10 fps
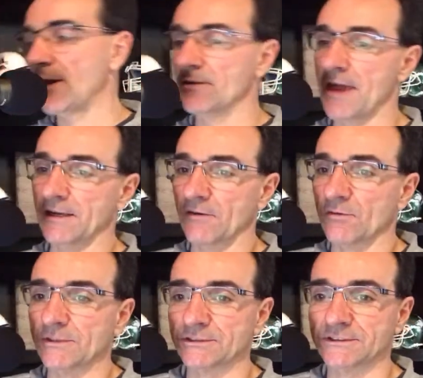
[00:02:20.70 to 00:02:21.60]
to that, covered
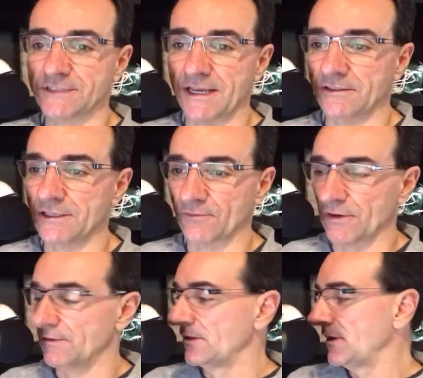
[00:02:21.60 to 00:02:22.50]
Michigan State in
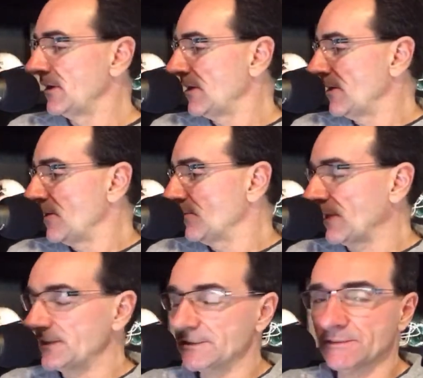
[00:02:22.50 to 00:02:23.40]
different
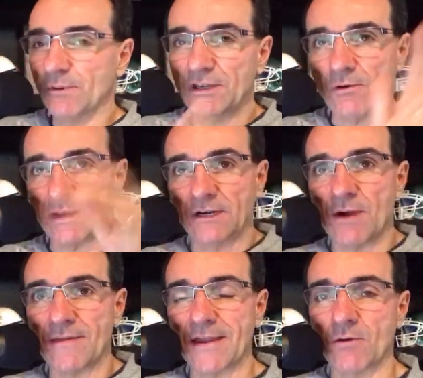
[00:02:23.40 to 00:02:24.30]
places, but you don't want to hear
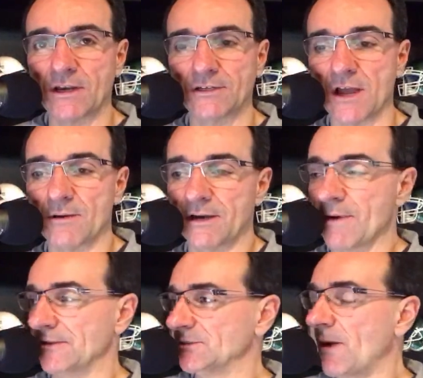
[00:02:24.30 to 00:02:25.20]
about that. You want to hear
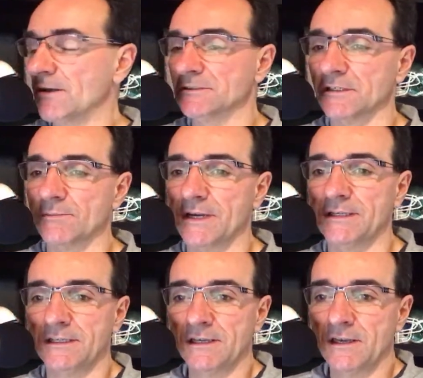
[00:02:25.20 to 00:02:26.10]
about the Spartans a little bit.
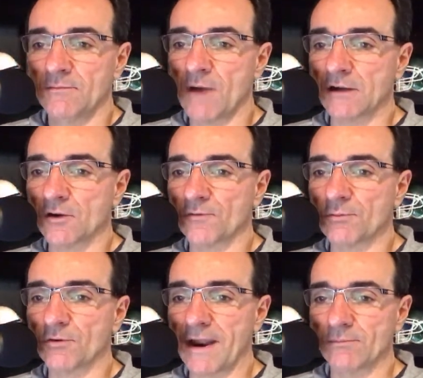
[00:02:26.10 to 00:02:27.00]
Marlo from
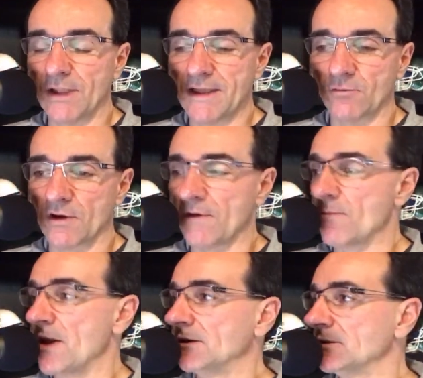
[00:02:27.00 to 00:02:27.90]
Grand Blanc, one of our
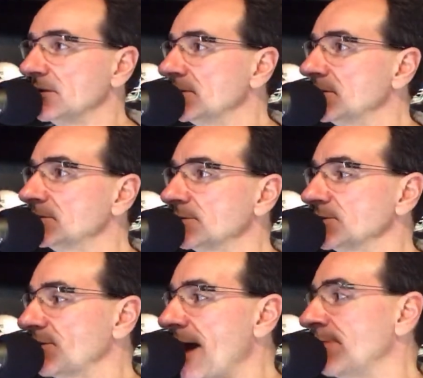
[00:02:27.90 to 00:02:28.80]
better
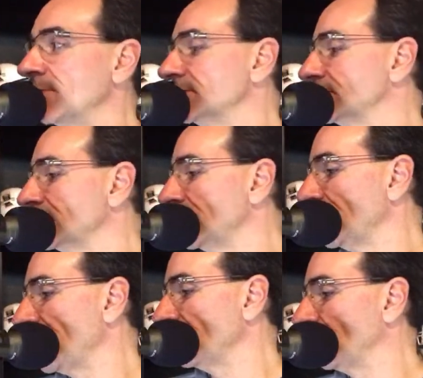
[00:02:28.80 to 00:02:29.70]
subscribers
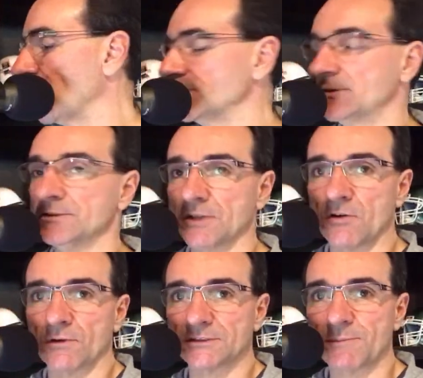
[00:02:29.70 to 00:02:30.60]
and posters
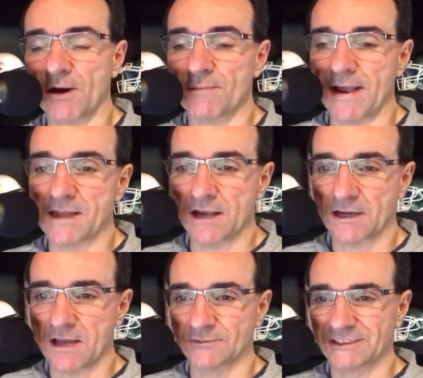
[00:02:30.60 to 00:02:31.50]
over at
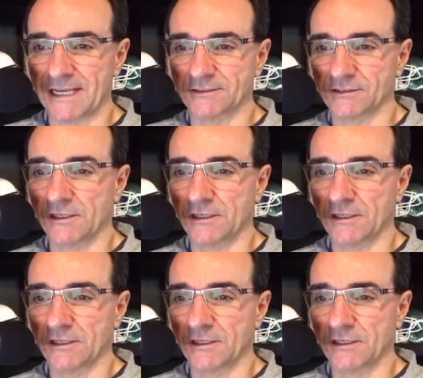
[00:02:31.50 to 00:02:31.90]
SpartanMag.com, says,